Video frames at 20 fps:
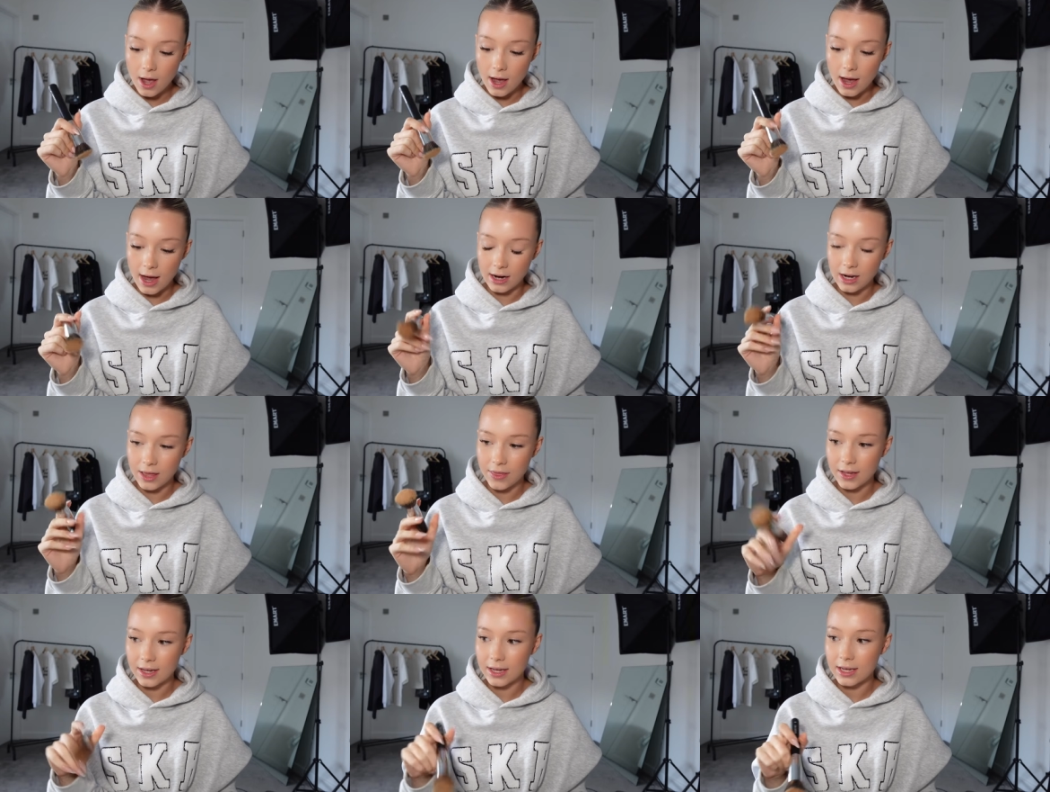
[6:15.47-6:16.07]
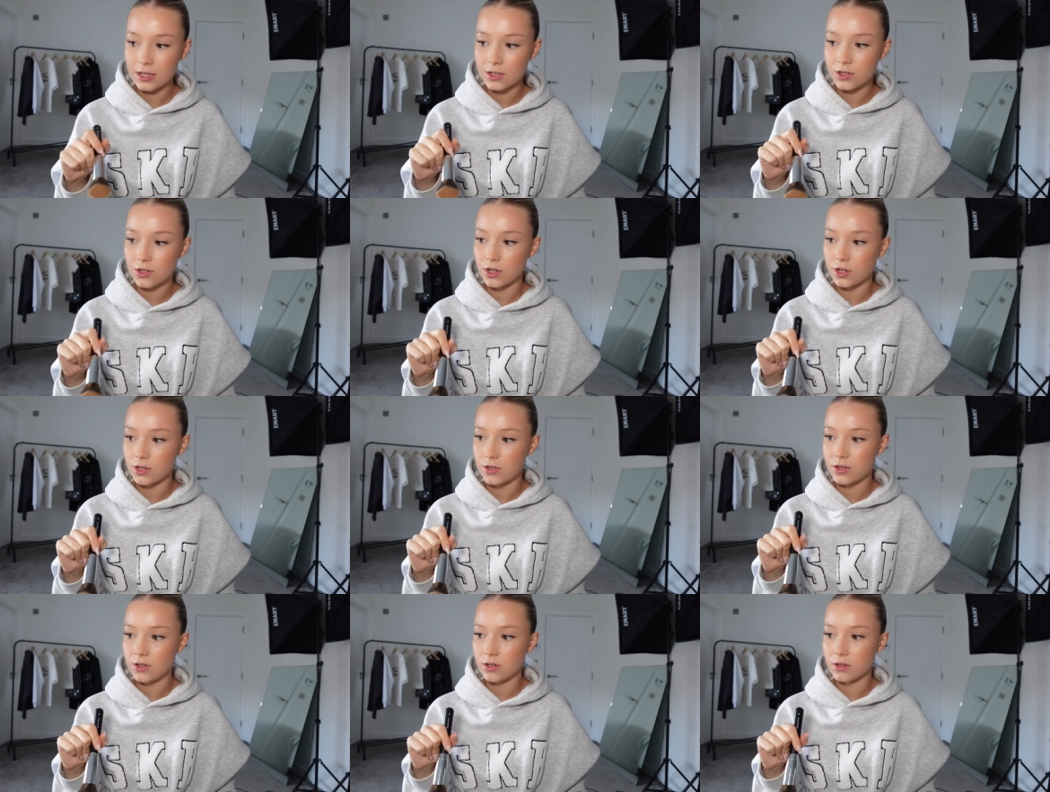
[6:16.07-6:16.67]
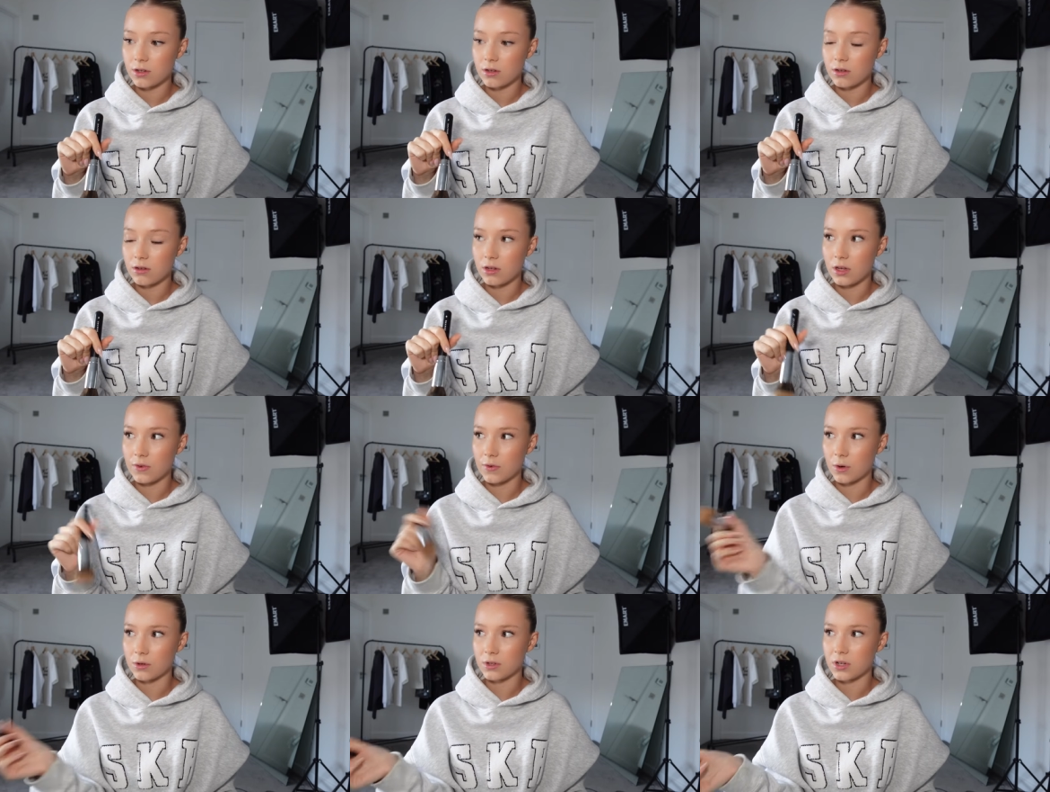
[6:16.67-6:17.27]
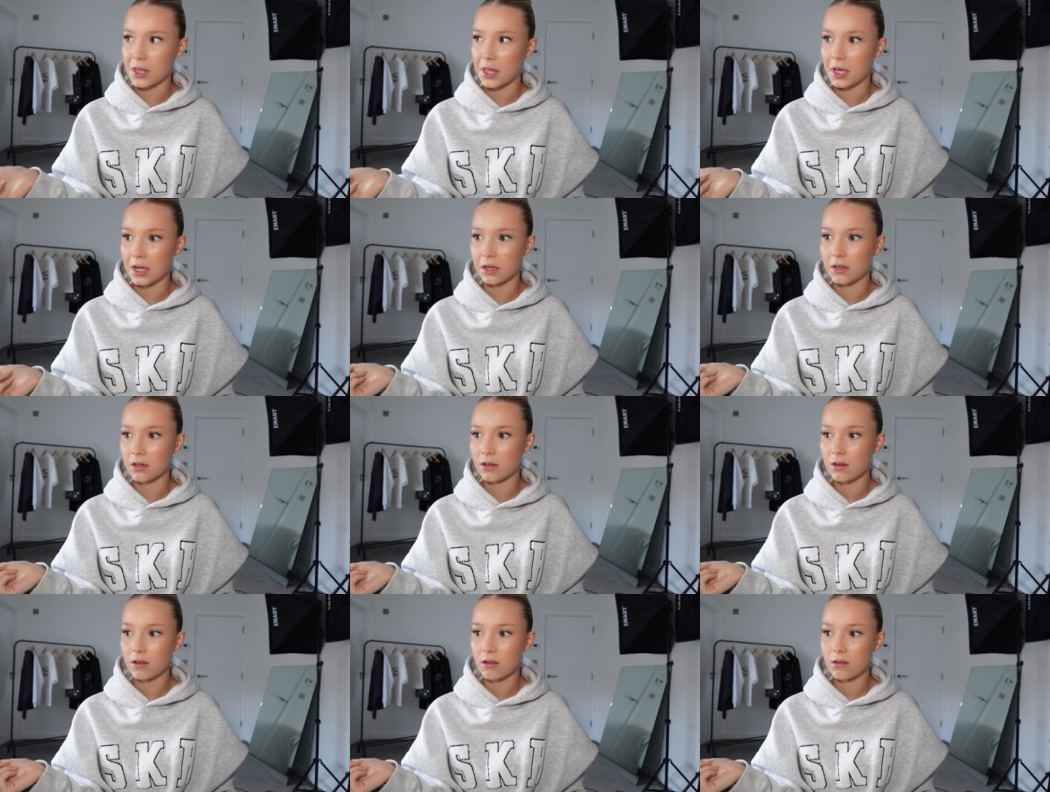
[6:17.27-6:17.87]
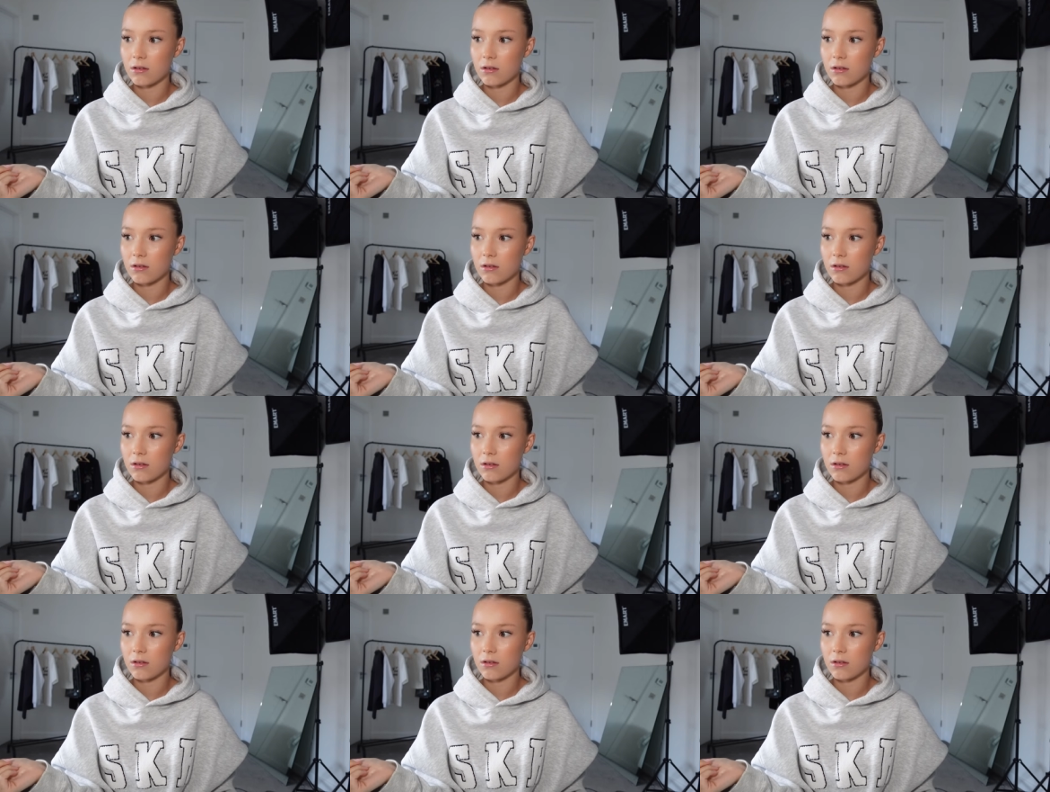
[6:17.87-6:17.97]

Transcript: and I think it's just you've got to think